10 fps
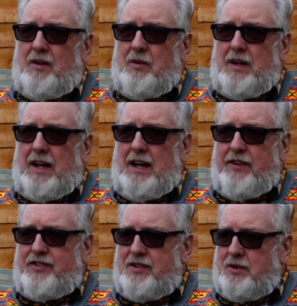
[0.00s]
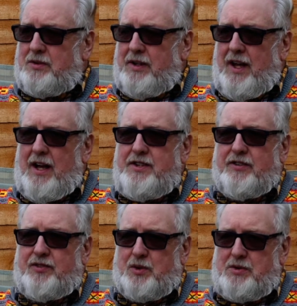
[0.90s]
Well, I left school at the age
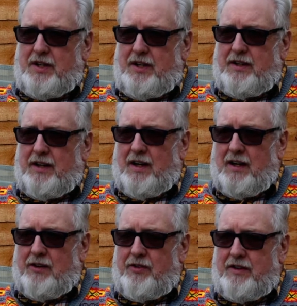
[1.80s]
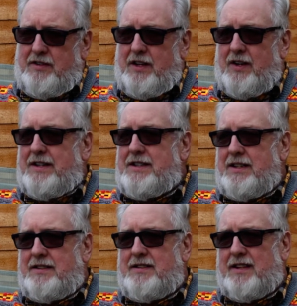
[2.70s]
of 14 and a half, that's in
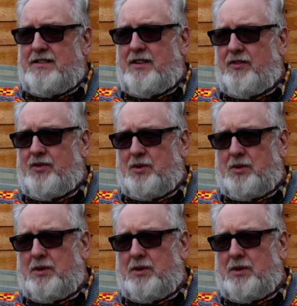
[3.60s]
1964.